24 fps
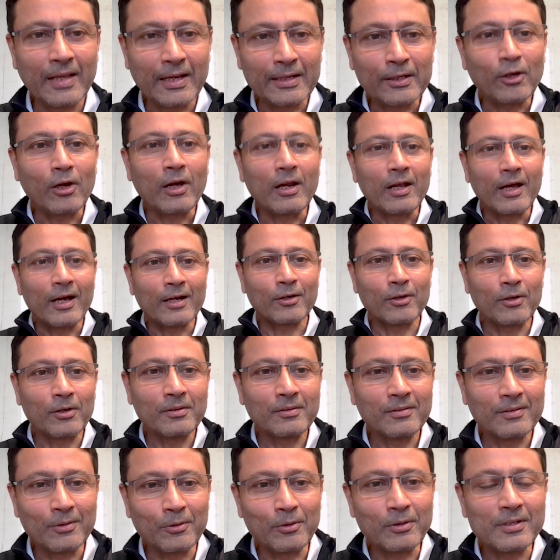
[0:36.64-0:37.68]
Thank you,
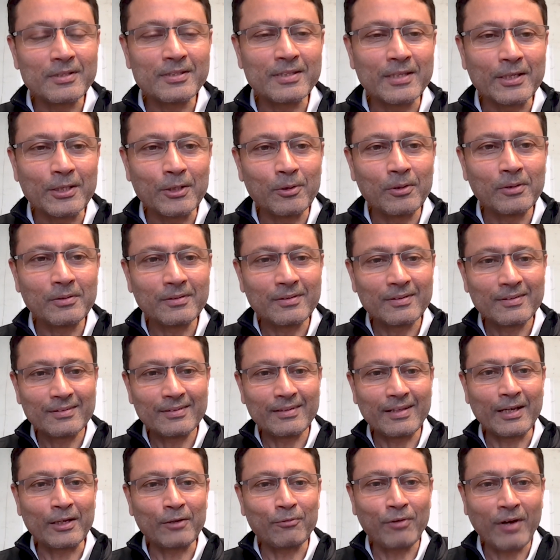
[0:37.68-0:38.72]
Alejandro. Good to see you.
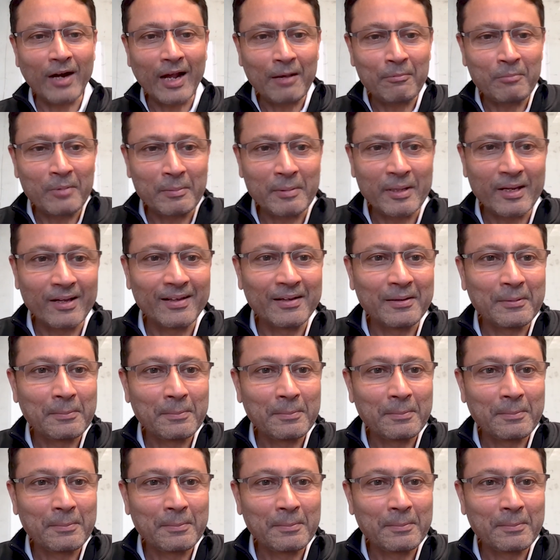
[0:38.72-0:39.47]
Thank you for having me.